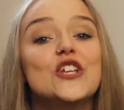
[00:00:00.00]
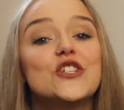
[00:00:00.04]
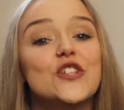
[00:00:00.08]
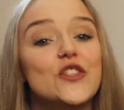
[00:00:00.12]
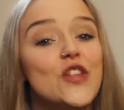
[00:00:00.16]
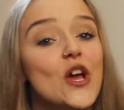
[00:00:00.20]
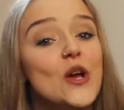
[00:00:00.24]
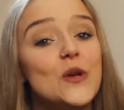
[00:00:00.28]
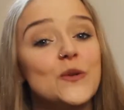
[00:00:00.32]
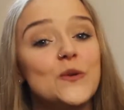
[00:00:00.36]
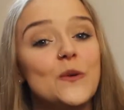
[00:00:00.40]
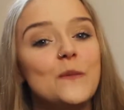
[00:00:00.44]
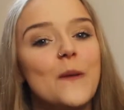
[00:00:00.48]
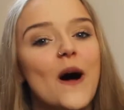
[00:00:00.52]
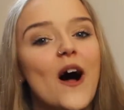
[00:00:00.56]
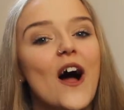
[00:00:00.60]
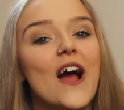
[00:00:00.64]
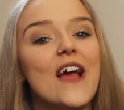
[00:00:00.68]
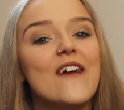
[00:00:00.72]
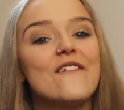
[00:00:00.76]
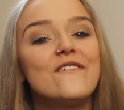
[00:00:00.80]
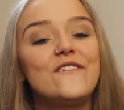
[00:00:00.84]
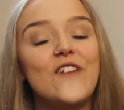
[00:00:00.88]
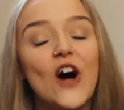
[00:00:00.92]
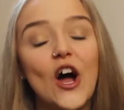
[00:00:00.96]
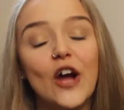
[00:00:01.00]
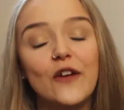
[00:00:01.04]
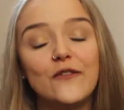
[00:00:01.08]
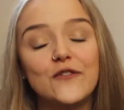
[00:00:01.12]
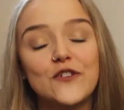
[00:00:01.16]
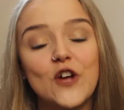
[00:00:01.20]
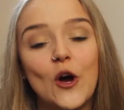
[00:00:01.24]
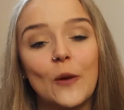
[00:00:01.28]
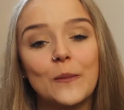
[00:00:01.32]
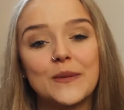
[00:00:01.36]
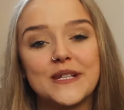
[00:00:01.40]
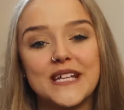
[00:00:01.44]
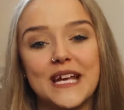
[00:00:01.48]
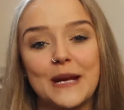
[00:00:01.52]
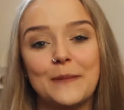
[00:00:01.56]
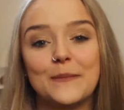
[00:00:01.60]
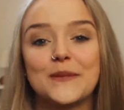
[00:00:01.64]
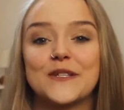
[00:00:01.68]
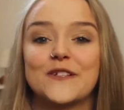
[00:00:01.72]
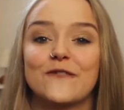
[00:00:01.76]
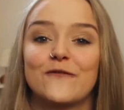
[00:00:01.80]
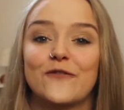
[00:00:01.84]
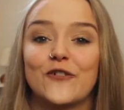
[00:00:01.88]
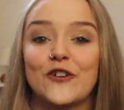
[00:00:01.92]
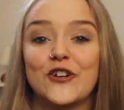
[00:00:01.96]
So those are my five top
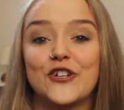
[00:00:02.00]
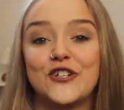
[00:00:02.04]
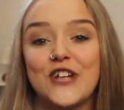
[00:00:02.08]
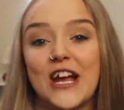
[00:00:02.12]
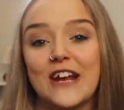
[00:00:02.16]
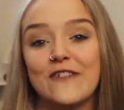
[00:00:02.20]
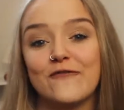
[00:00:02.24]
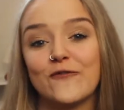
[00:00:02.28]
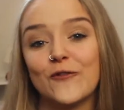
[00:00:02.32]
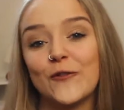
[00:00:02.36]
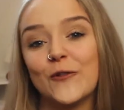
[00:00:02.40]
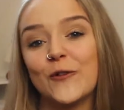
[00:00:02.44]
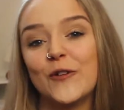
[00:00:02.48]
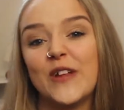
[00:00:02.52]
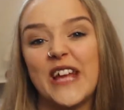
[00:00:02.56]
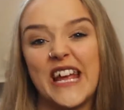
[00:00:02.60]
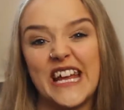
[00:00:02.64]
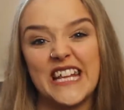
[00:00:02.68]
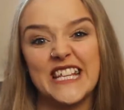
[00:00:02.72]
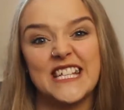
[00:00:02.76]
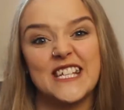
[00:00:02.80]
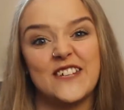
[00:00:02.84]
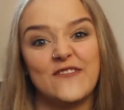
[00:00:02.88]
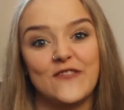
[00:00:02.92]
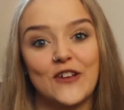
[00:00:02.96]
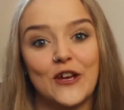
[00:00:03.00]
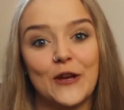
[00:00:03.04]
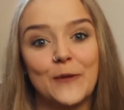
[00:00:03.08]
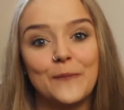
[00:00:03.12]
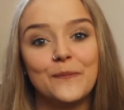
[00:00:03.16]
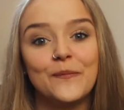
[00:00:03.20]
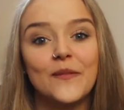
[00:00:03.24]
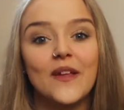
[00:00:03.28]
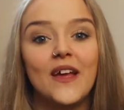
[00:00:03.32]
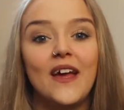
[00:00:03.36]
tips for a general interview.